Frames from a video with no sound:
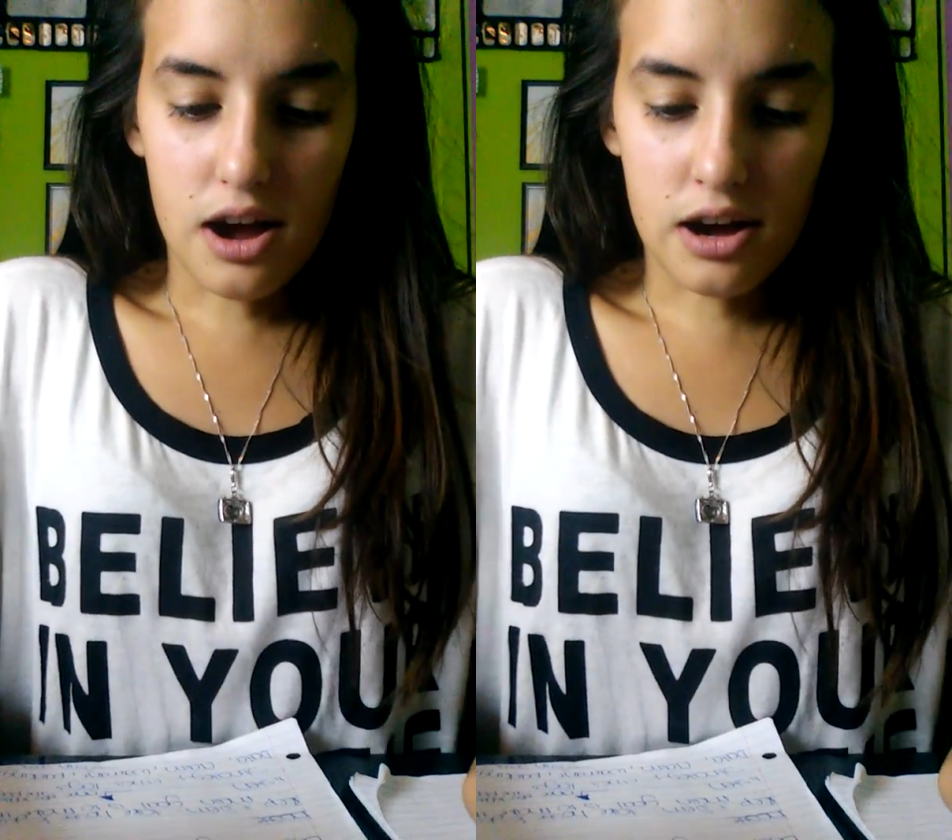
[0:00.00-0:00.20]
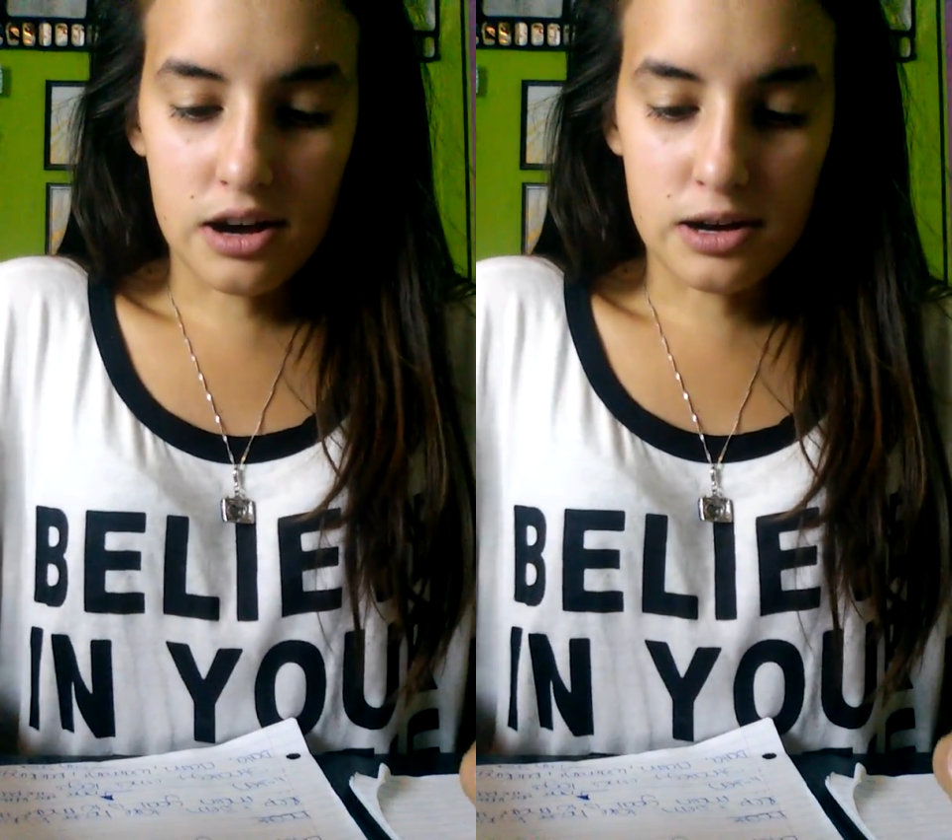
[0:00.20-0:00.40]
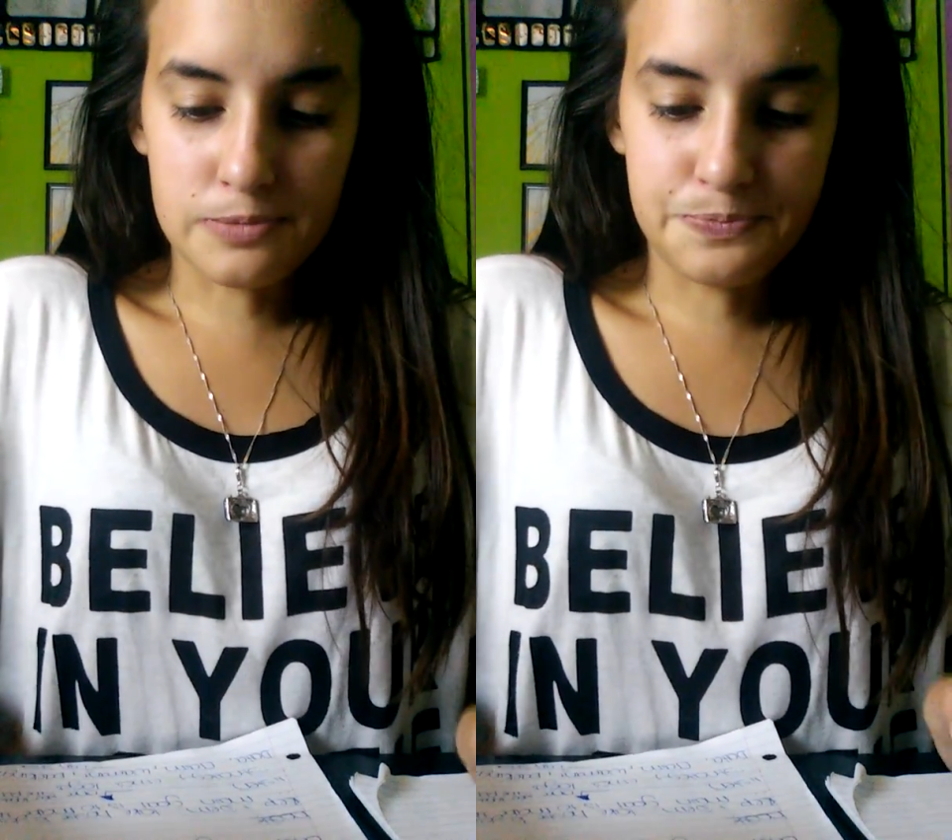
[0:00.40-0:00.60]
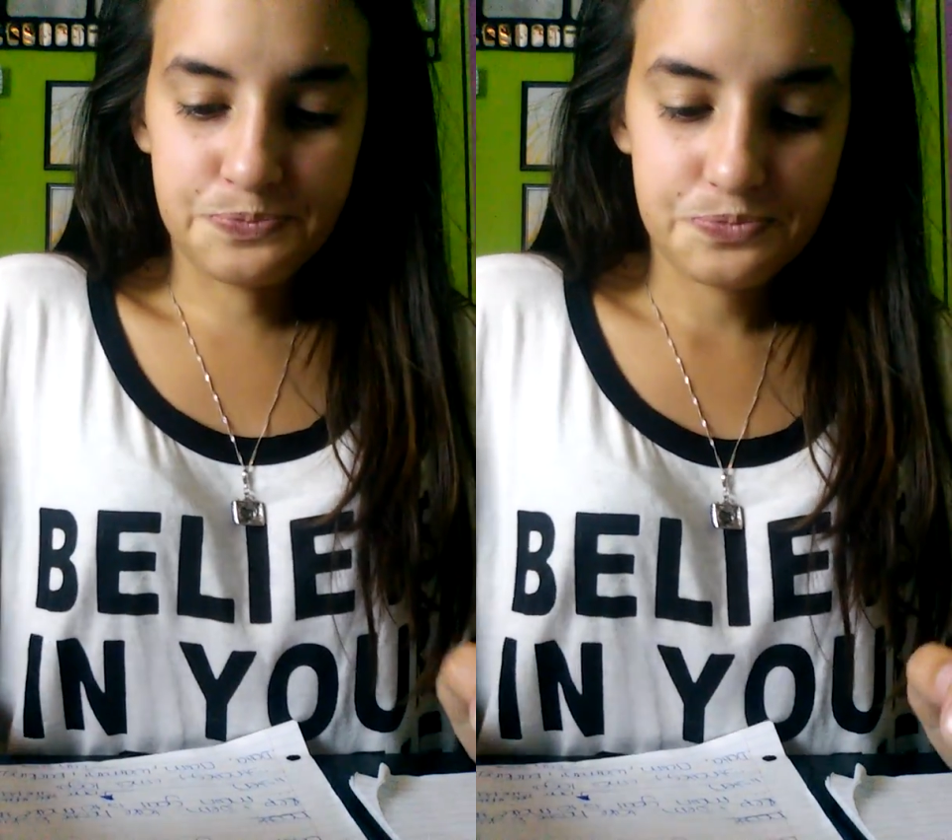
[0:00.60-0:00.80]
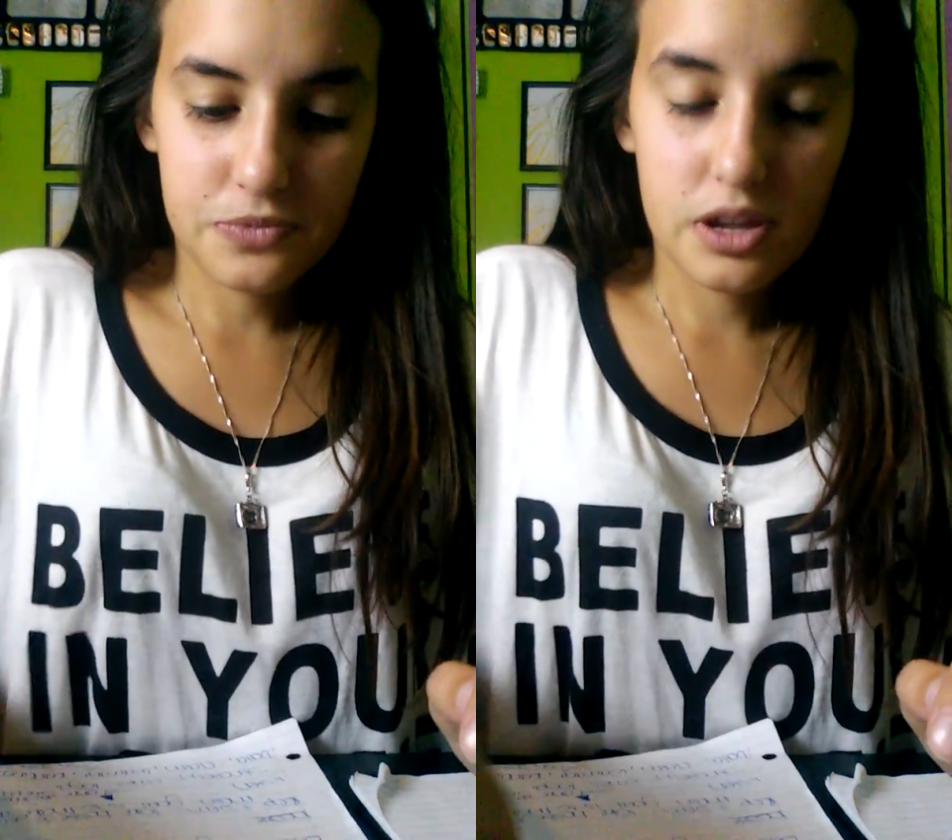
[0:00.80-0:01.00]

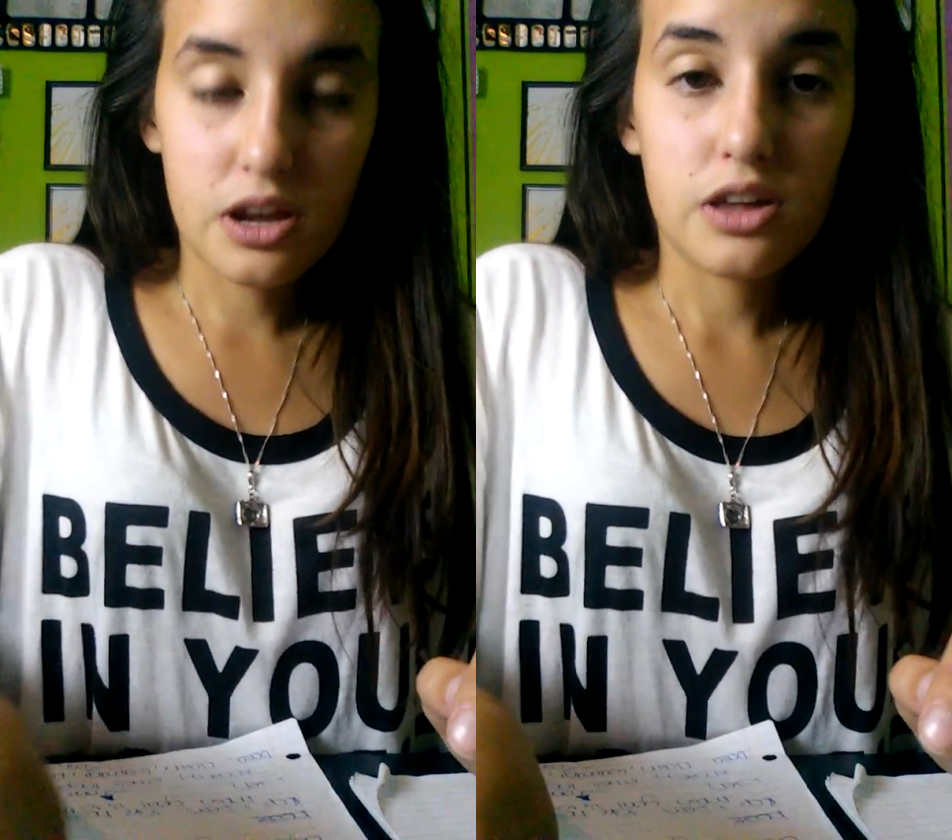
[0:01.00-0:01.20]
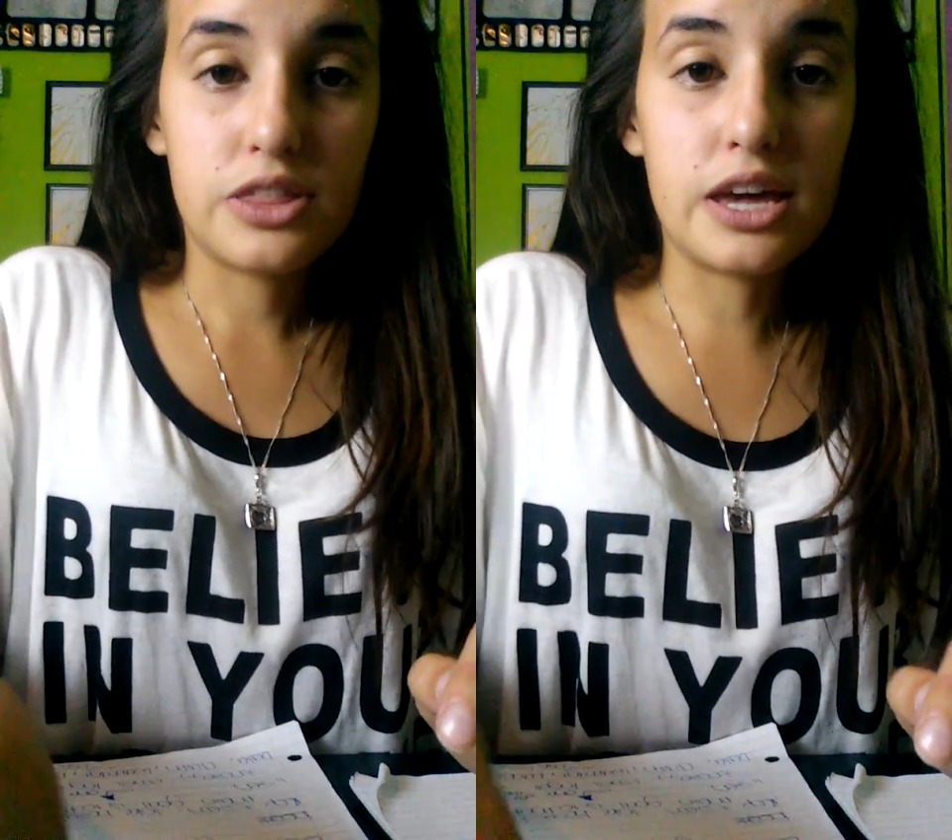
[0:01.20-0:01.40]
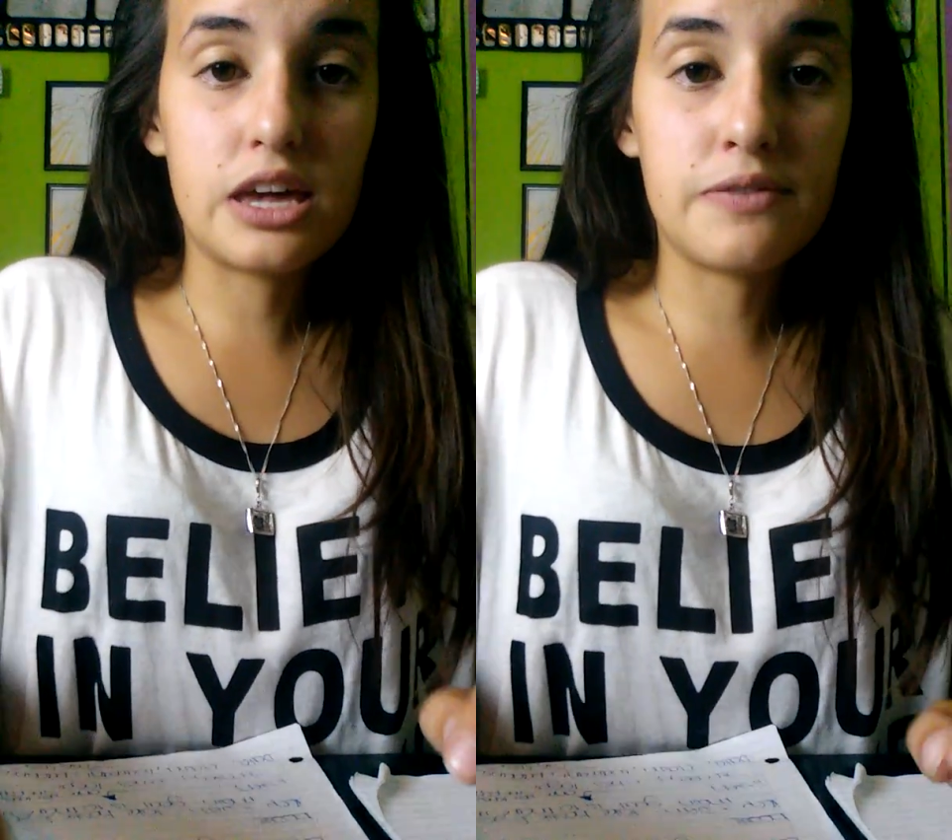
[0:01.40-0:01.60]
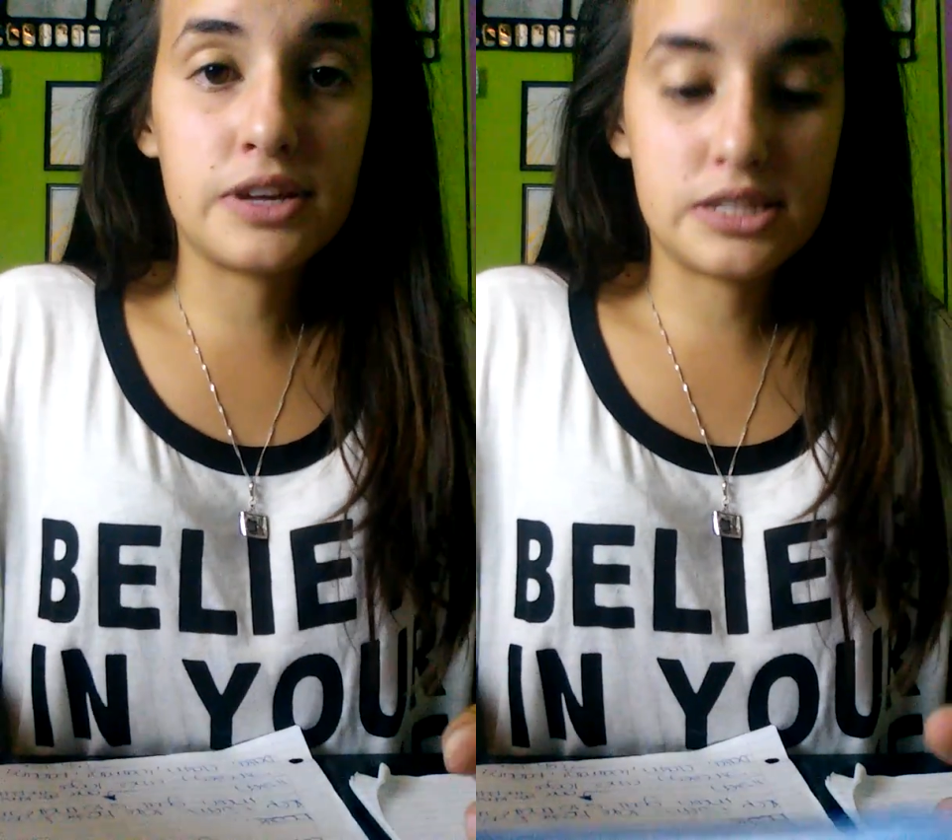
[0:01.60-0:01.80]
They gave an